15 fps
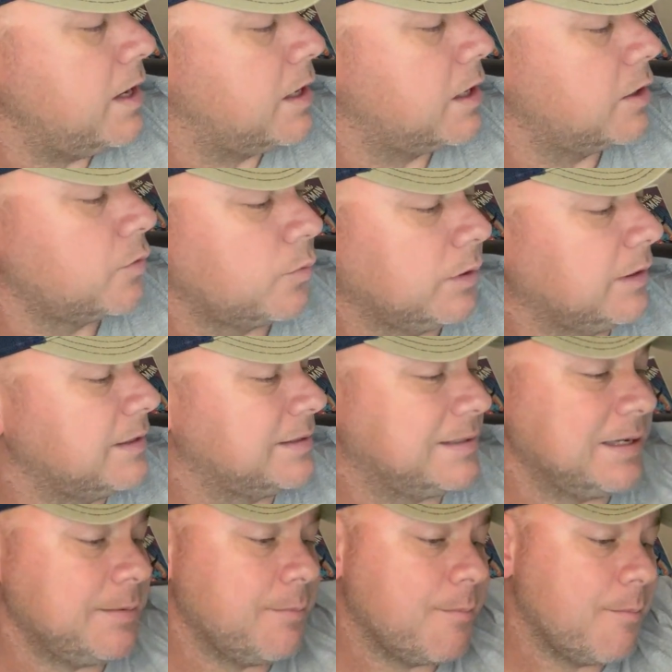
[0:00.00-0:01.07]
couldn't really
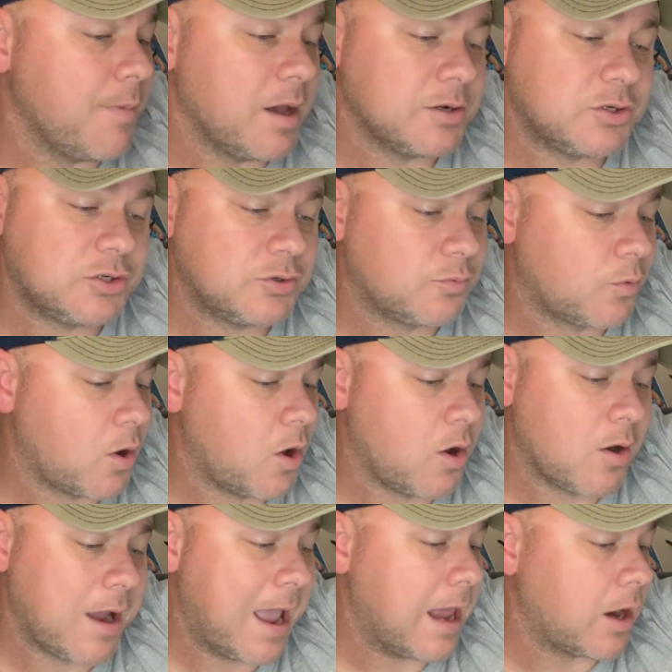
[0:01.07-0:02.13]
see much
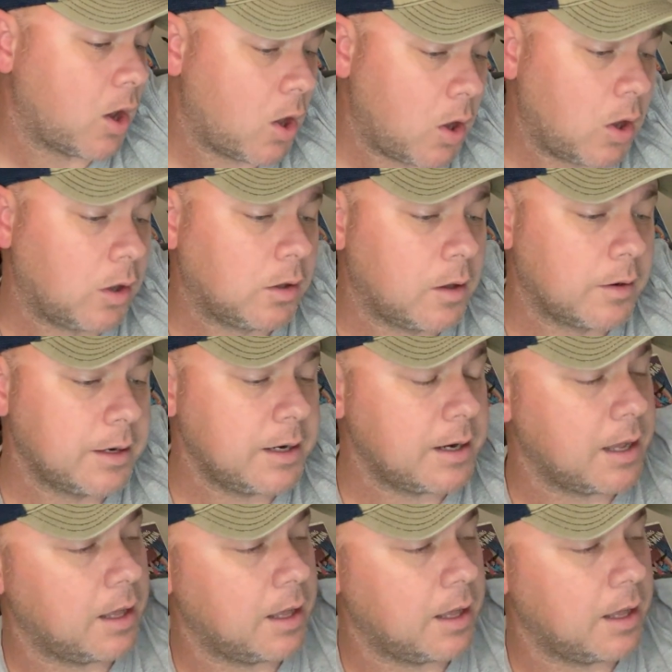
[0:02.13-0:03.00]
wrong at all on it.